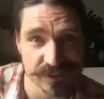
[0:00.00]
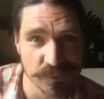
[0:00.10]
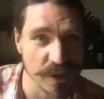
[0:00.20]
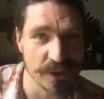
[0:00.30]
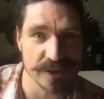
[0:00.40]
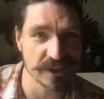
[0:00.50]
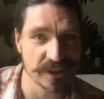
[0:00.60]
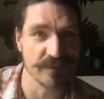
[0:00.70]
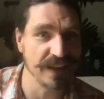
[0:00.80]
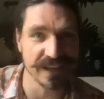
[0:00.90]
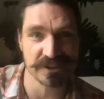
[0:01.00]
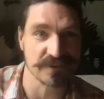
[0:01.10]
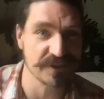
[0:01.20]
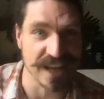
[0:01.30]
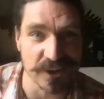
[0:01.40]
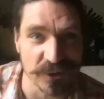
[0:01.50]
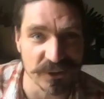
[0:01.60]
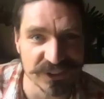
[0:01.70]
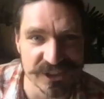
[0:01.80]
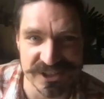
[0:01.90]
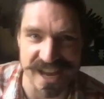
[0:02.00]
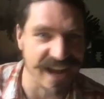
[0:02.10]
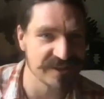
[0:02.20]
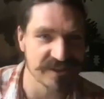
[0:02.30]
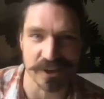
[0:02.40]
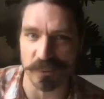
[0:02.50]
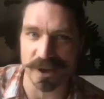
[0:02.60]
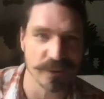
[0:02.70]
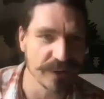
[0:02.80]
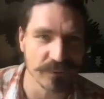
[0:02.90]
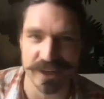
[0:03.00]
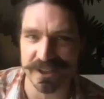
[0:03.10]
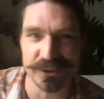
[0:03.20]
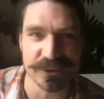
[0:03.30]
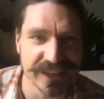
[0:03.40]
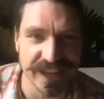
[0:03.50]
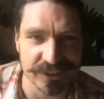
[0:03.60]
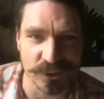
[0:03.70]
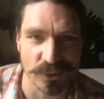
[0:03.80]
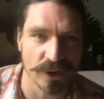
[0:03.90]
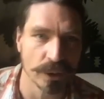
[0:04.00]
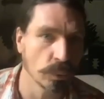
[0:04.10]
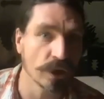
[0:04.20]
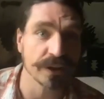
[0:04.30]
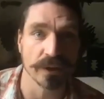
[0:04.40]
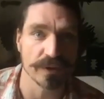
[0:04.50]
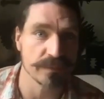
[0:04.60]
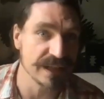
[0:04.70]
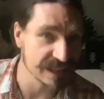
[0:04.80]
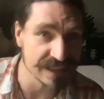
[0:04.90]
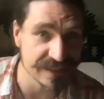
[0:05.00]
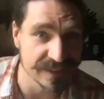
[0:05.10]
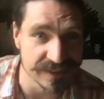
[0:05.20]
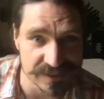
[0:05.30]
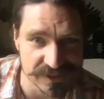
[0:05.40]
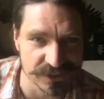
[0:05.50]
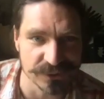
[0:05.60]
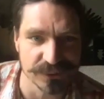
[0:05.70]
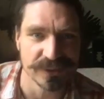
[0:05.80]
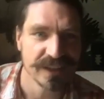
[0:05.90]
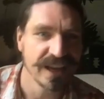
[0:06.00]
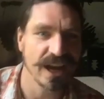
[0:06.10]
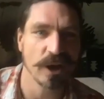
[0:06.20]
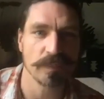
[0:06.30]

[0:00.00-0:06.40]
whether it's convenings of stakeholders to ask like, what do we want to do together, or working with businesses to help